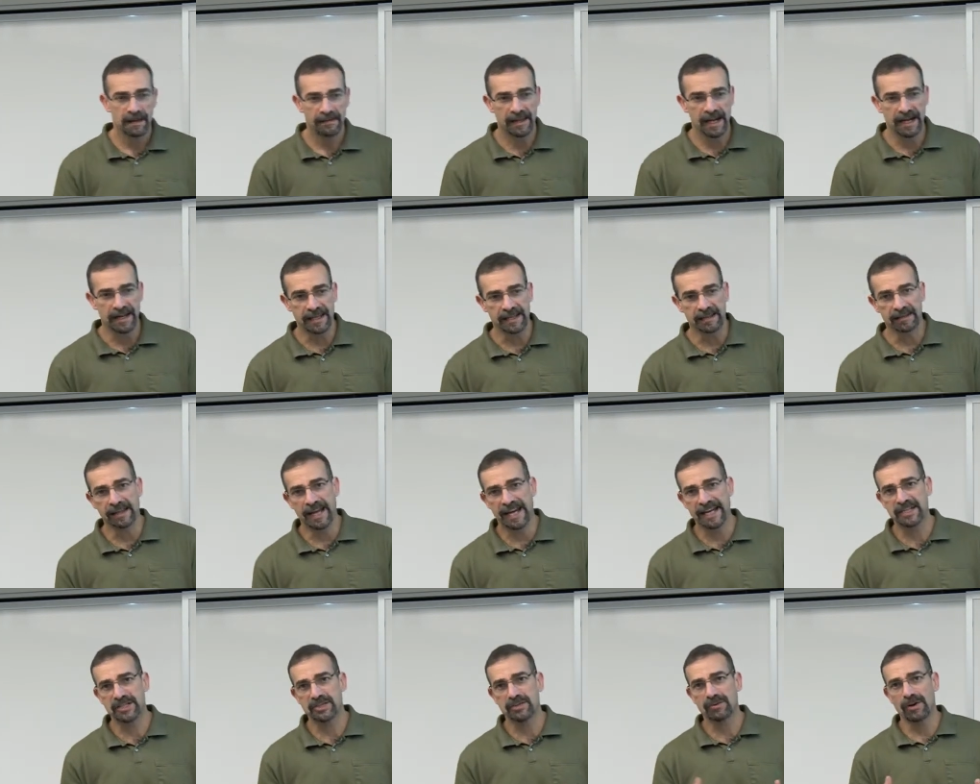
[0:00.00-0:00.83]
that
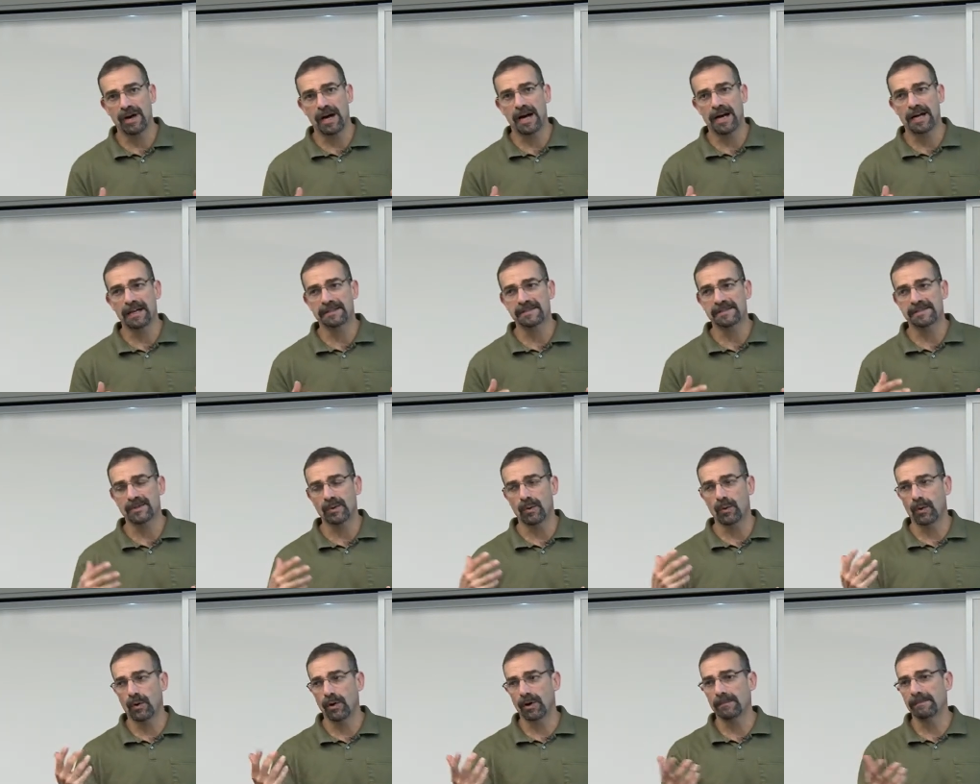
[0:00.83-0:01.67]
electrons
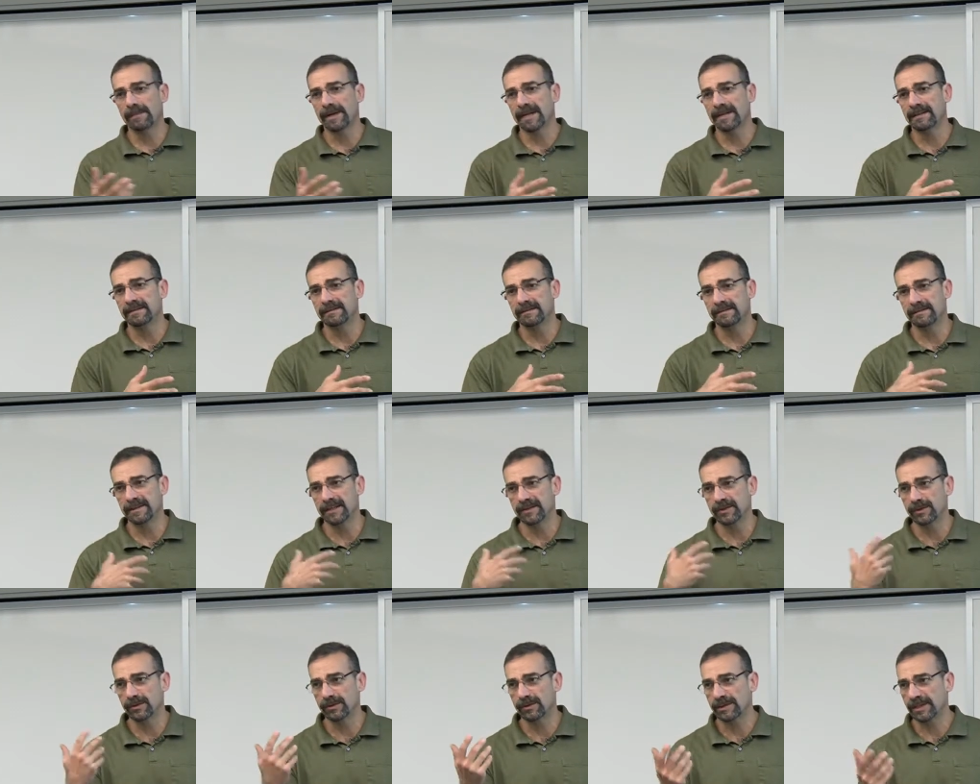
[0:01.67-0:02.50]
orbit the
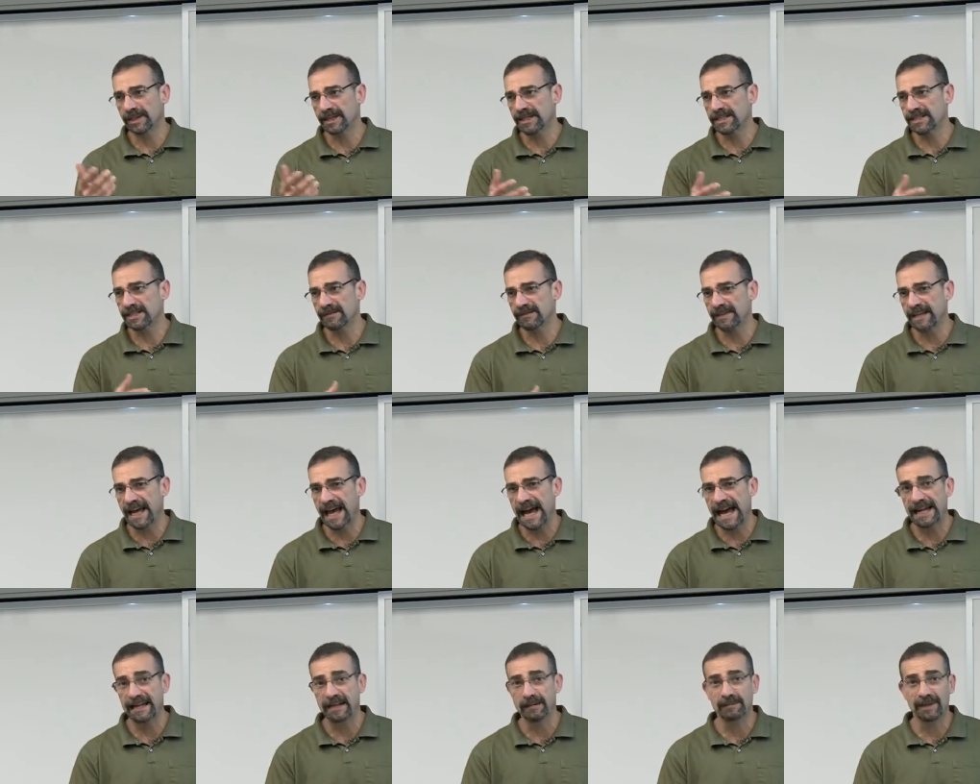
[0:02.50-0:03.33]
nucleus of the
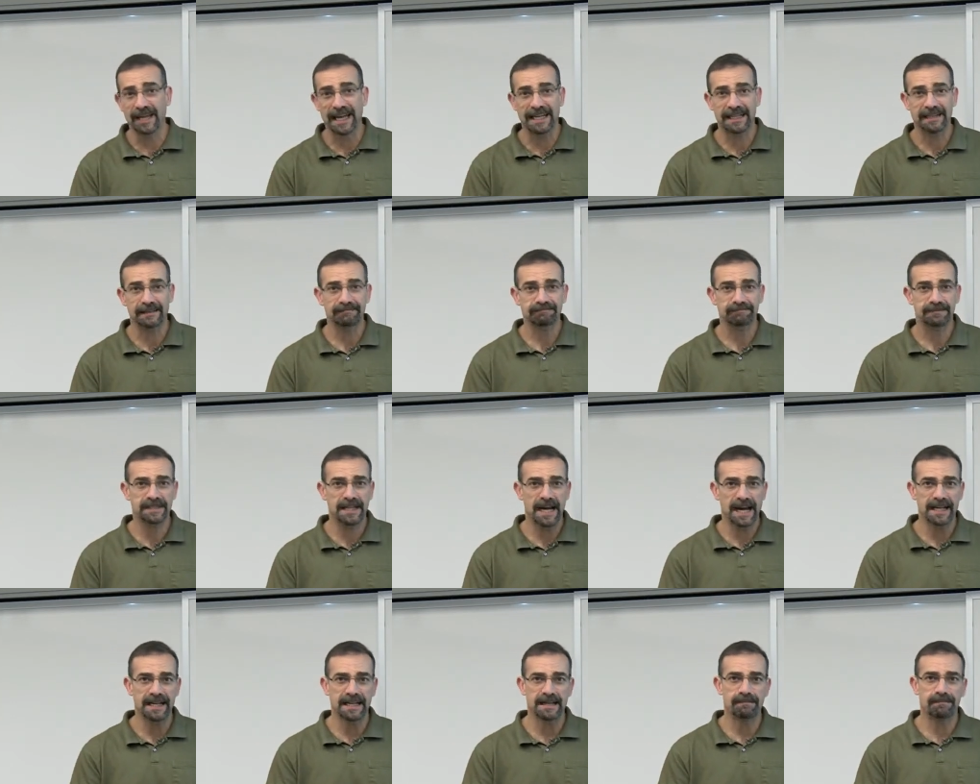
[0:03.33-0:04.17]
atom like
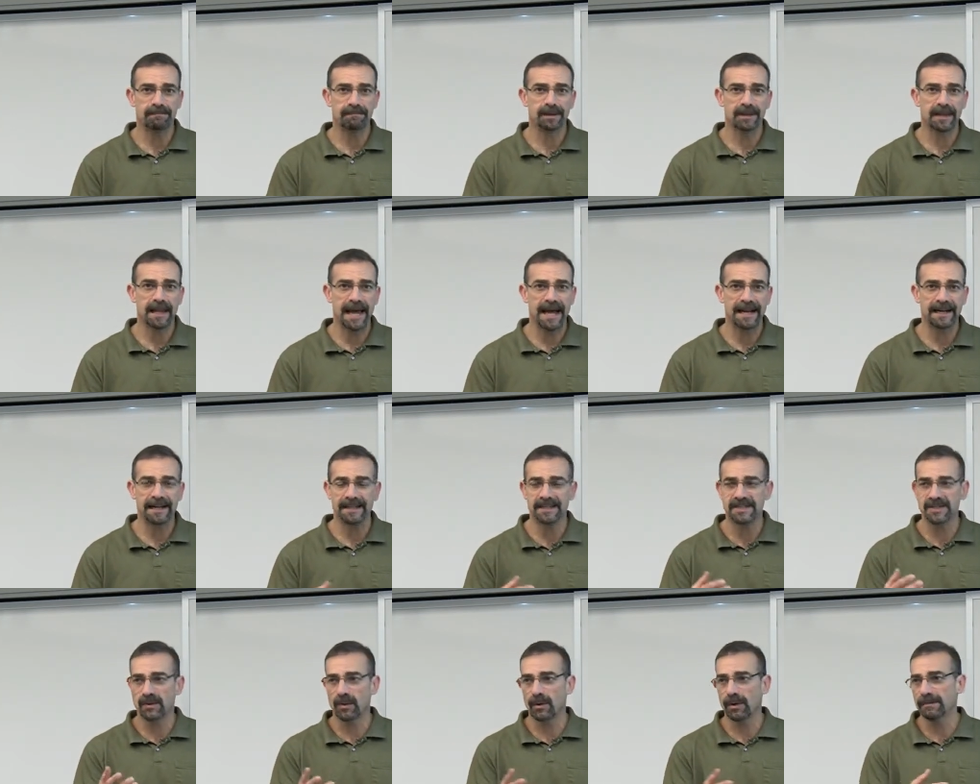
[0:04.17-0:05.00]
tiny
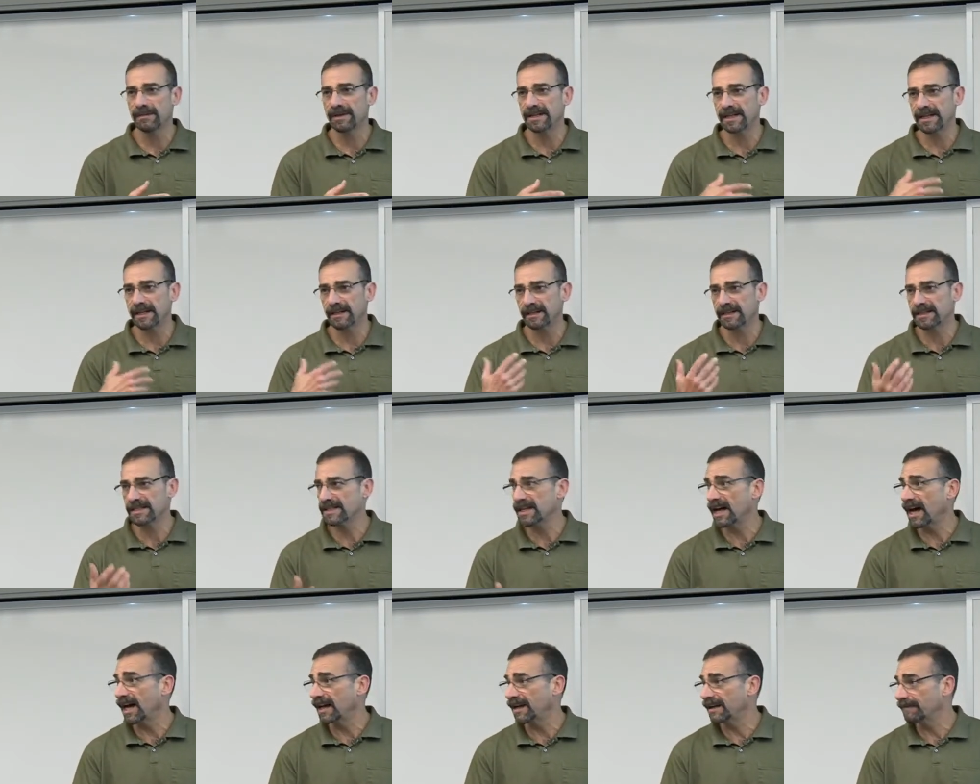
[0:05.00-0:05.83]
planets orbiting a
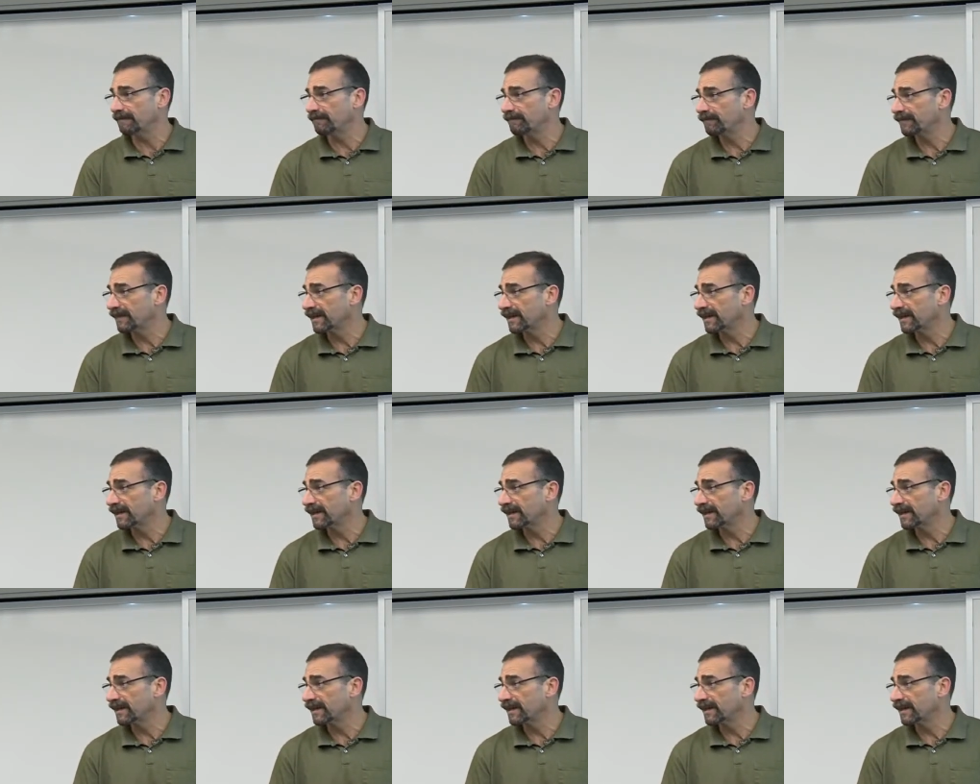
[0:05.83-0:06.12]
sun.